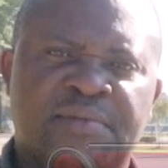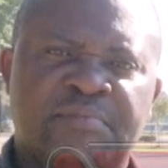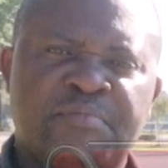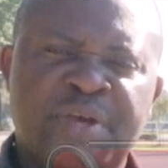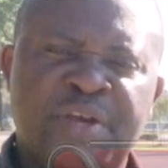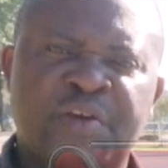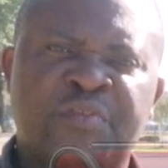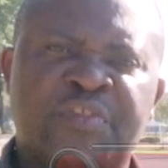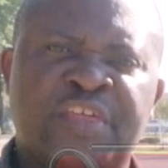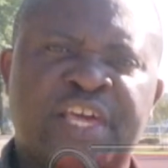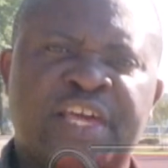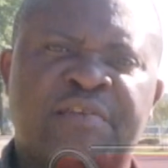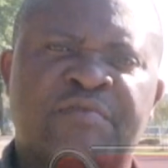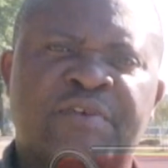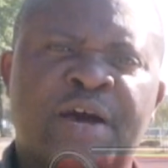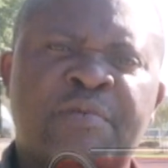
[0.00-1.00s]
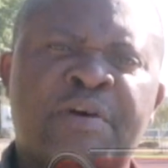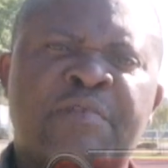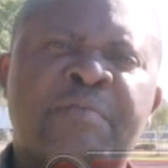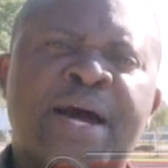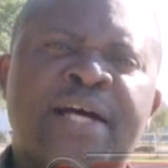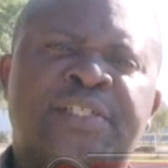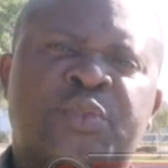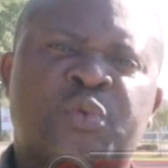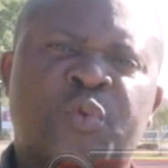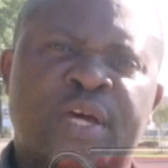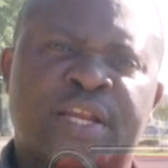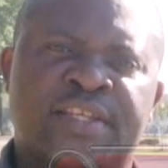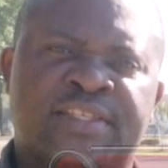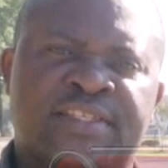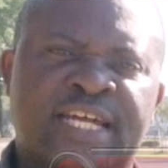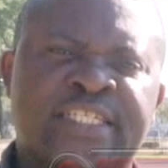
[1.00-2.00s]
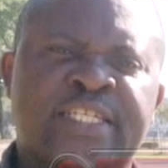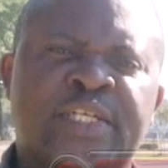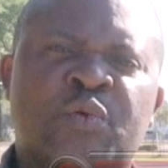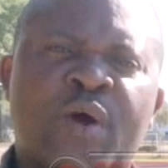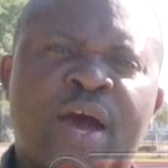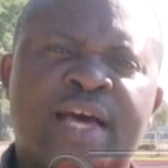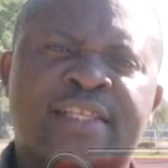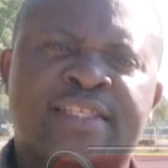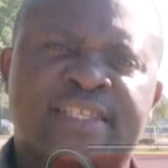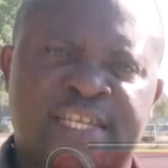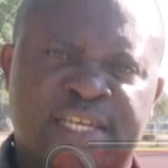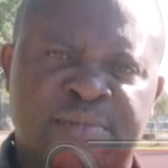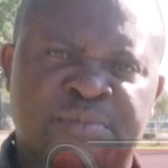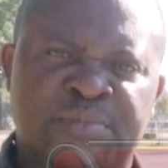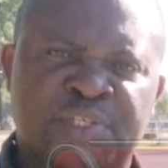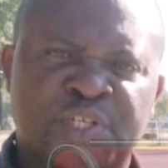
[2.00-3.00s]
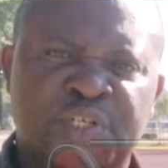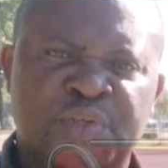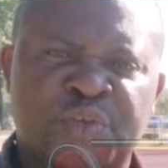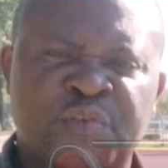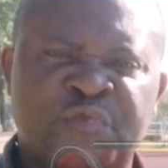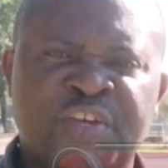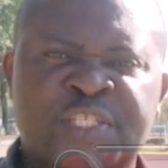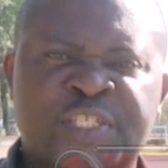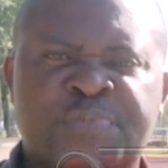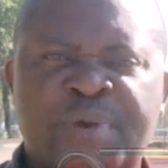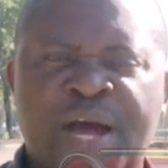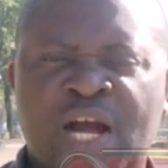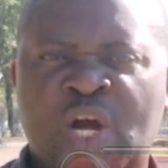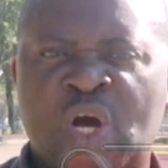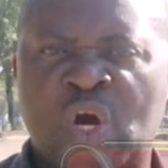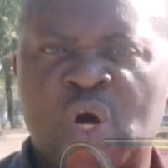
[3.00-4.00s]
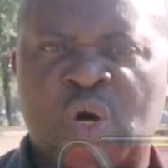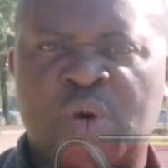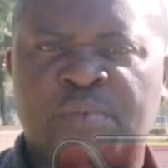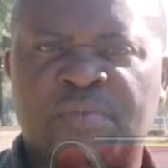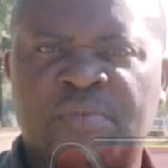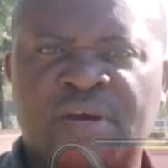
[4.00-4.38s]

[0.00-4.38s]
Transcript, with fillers: Many of them have a mass wealth that requires them to invest back home.